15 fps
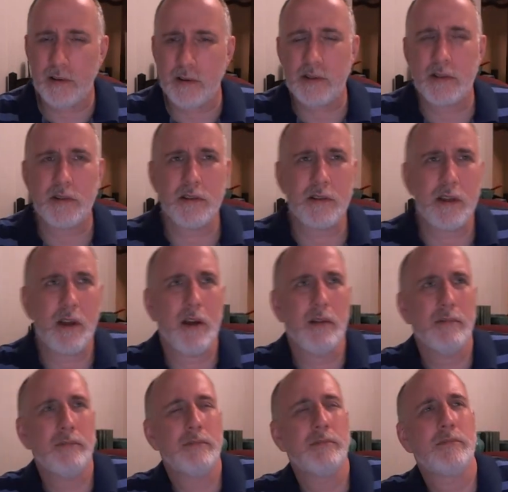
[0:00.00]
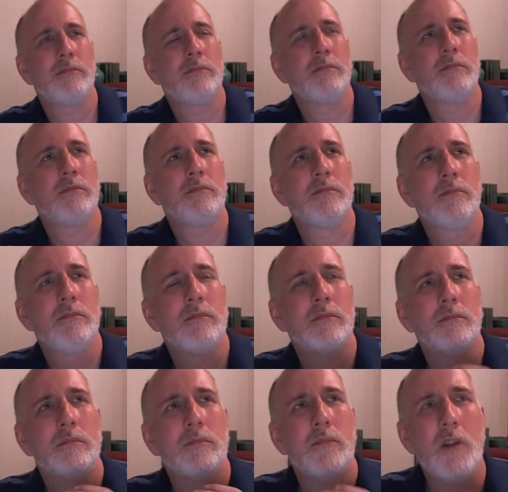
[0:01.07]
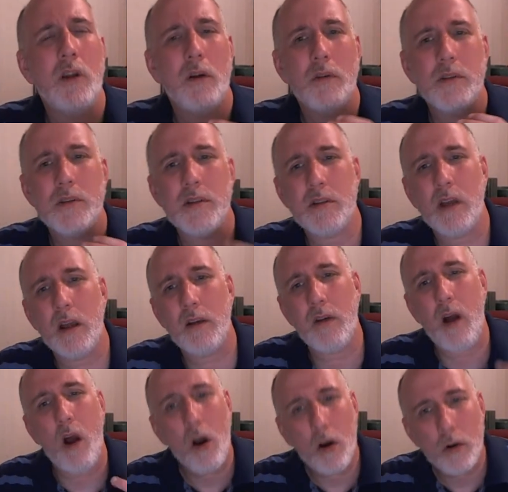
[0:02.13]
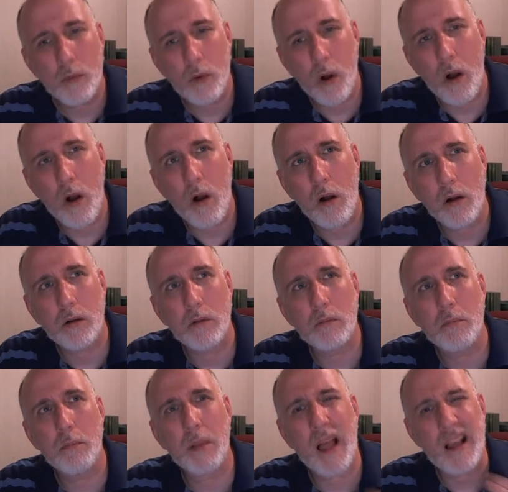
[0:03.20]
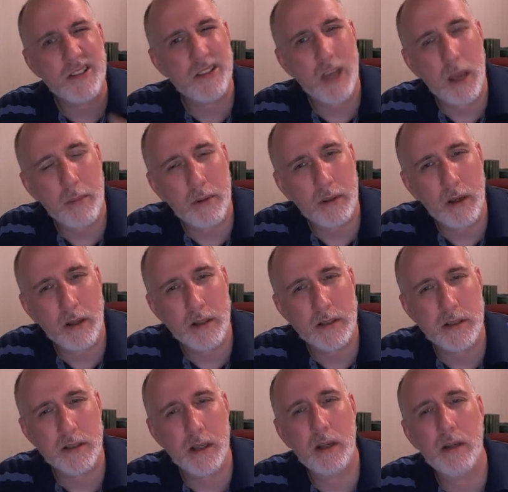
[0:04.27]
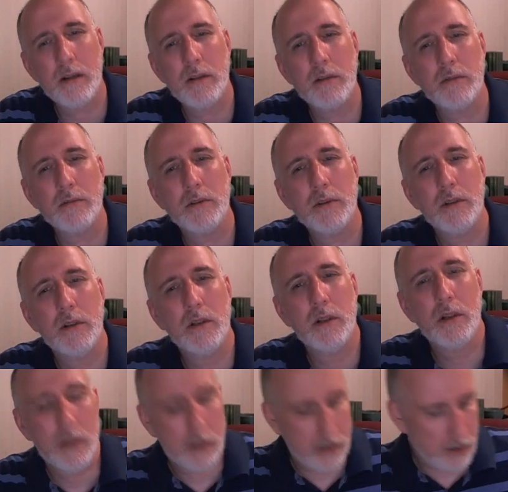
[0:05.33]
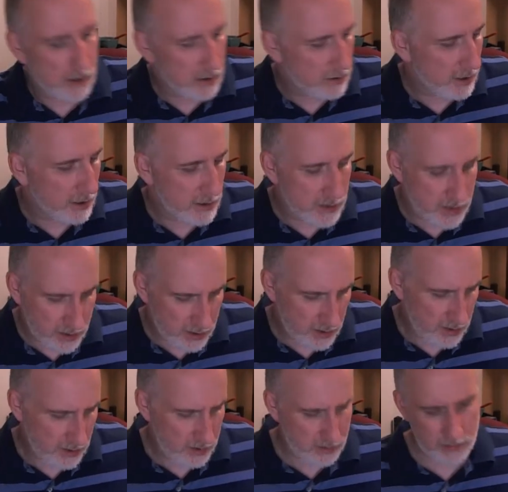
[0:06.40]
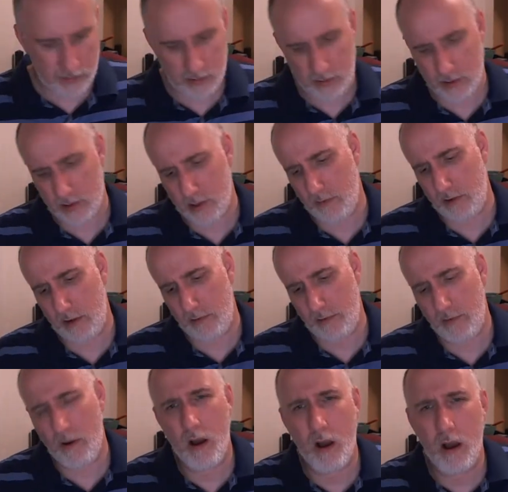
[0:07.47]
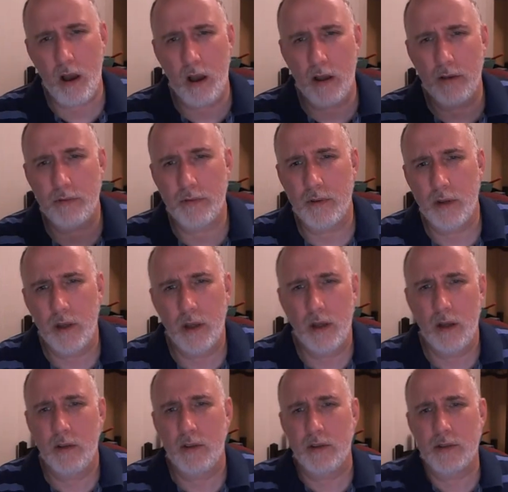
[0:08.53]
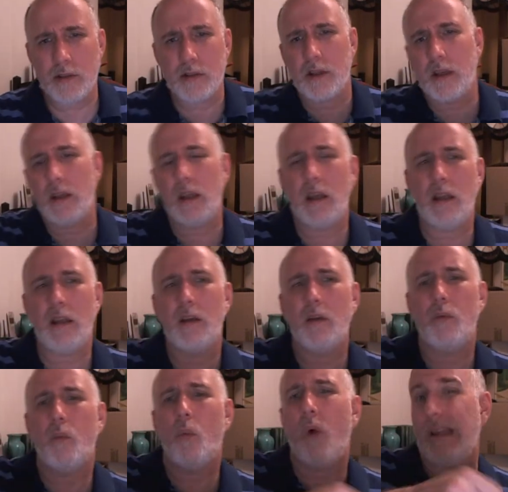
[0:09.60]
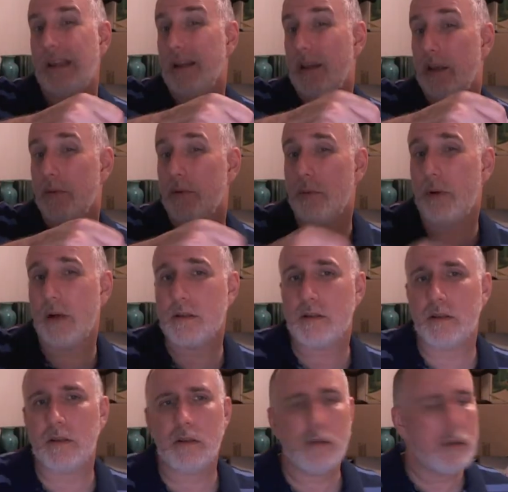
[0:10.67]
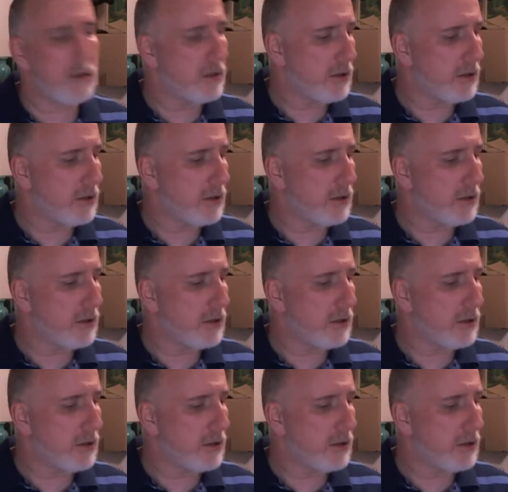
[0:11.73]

This is a uh, you know this is kind of hard rock, Black Sabbath kind of sound. Uh, 1975. This is a Canadian white label pressing.